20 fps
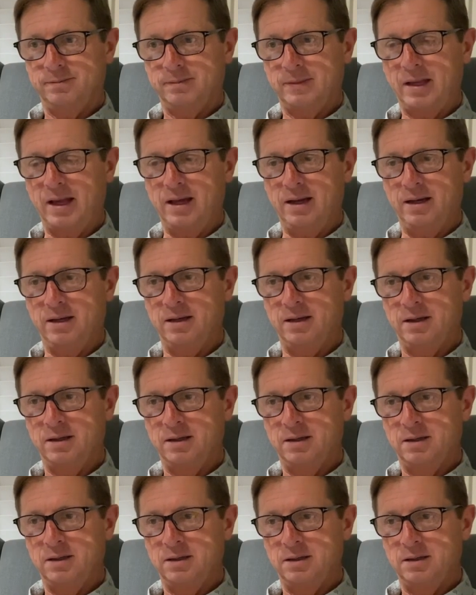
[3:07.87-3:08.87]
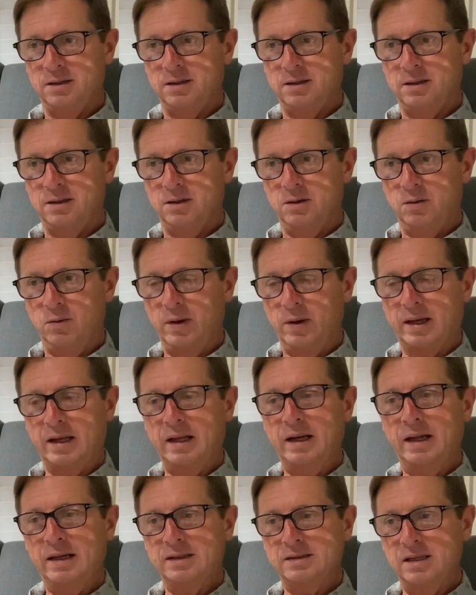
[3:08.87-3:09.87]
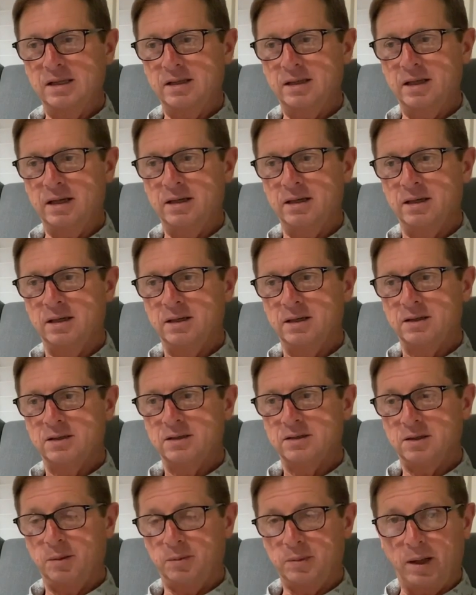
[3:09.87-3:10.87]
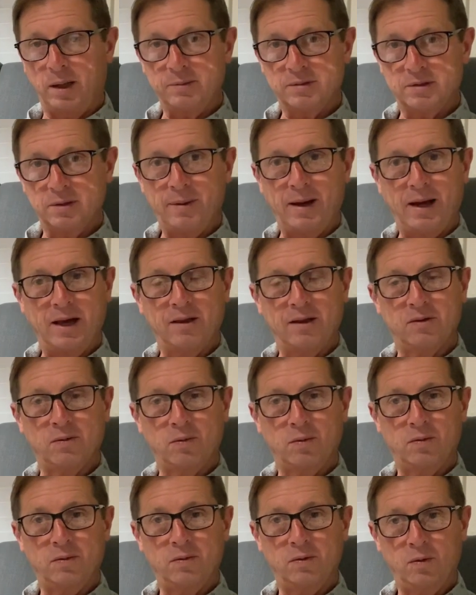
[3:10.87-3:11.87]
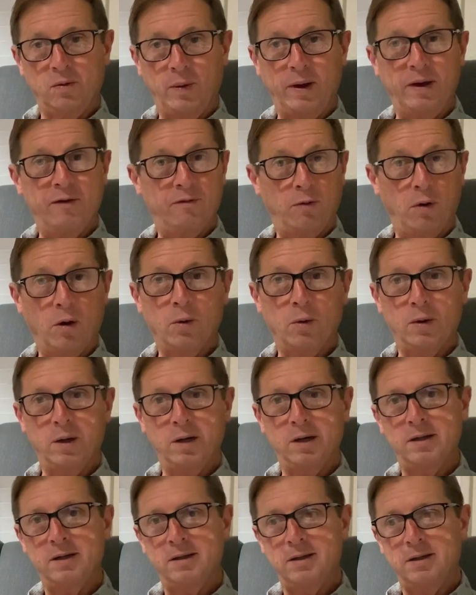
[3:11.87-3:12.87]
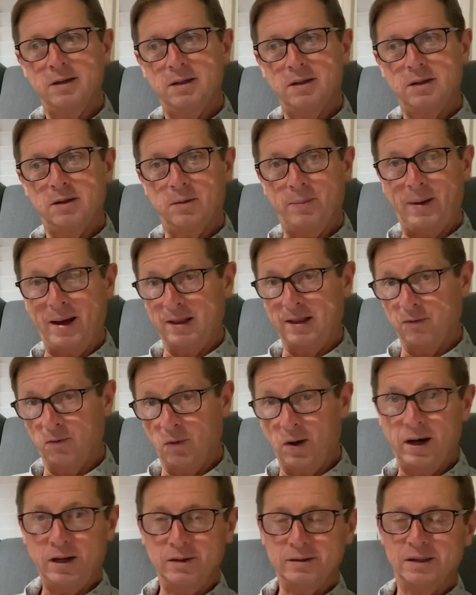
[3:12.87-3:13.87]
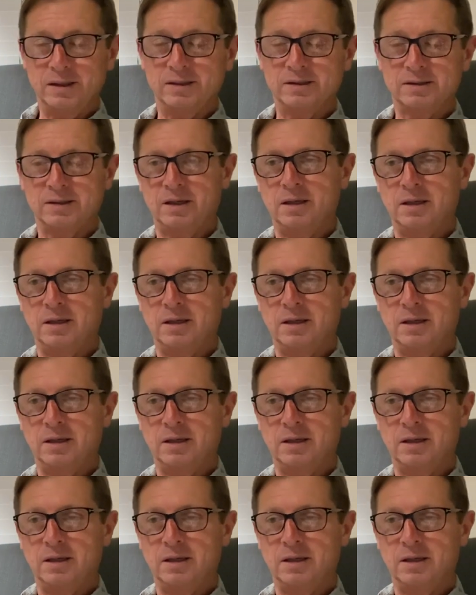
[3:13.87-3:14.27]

and recognizing that sometimes the path, the way forward, the path of wildness,